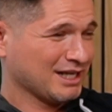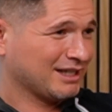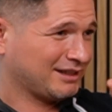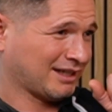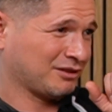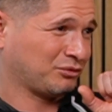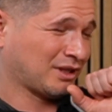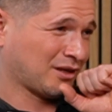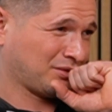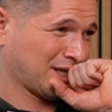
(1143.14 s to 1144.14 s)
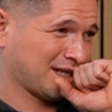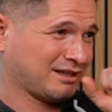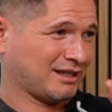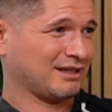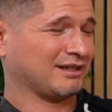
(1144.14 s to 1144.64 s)
sentence when I was
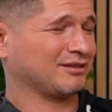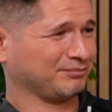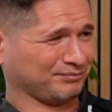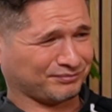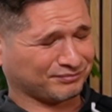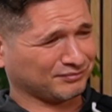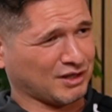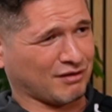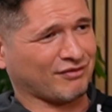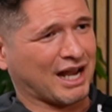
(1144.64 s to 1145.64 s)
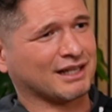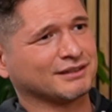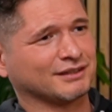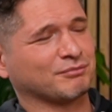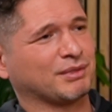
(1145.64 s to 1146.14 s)
18, and
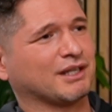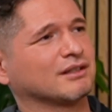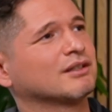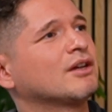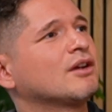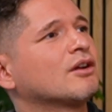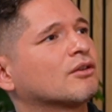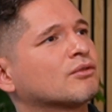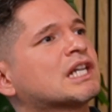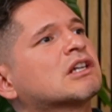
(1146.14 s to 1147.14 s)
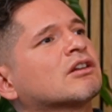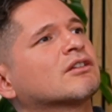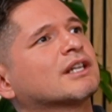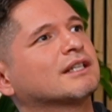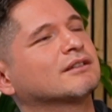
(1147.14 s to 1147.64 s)
violence has been
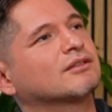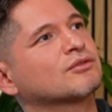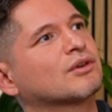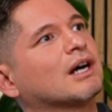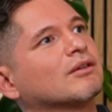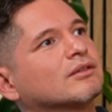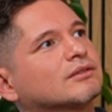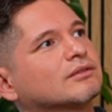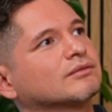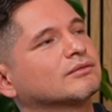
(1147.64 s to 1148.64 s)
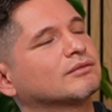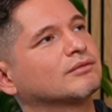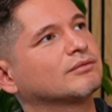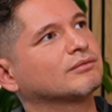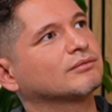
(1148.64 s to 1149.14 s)
recurring throughout
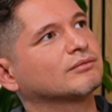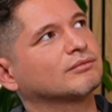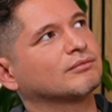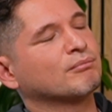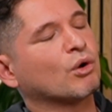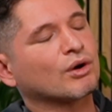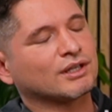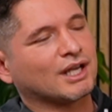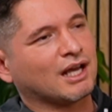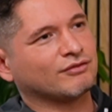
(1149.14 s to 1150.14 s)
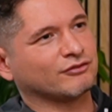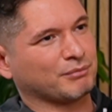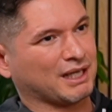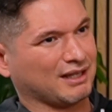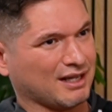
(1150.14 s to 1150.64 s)
more than half of
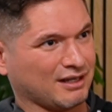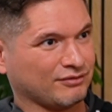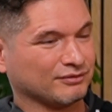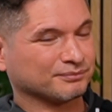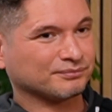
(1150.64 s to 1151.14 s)
my life.